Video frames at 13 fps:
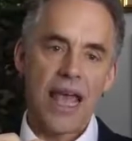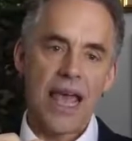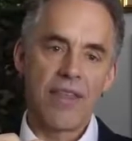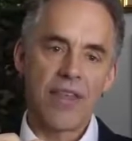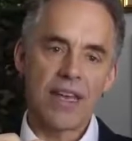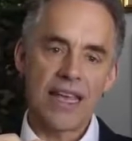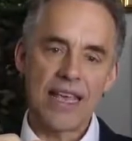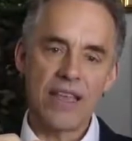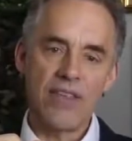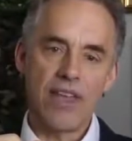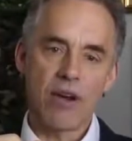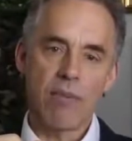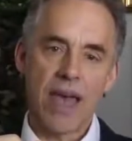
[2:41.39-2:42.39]
and that
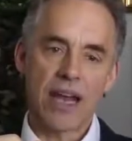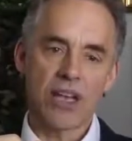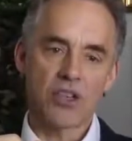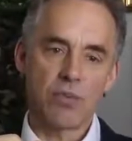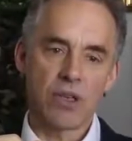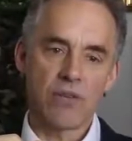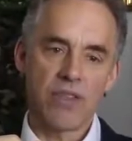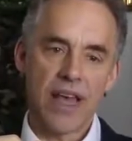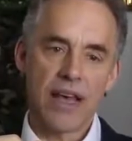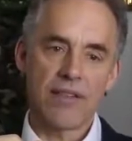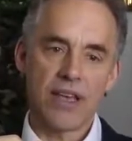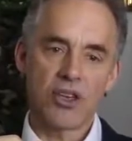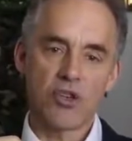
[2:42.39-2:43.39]
in their management of
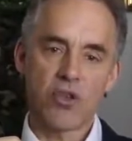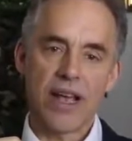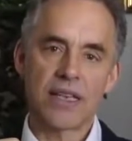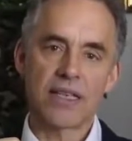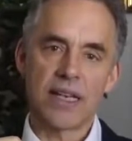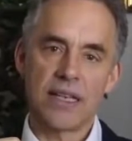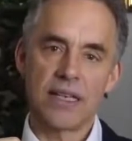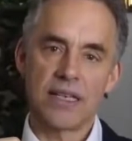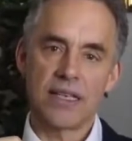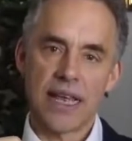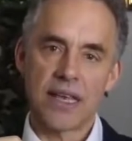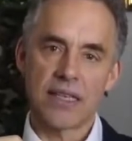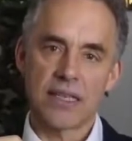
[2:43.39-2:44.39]
that, they transcended
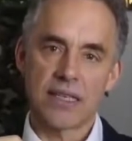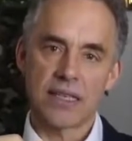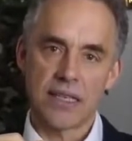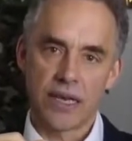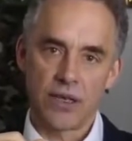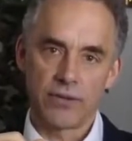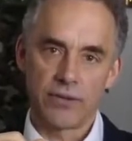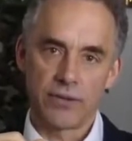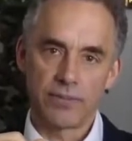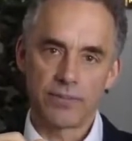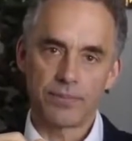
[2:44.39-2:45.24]
death itself.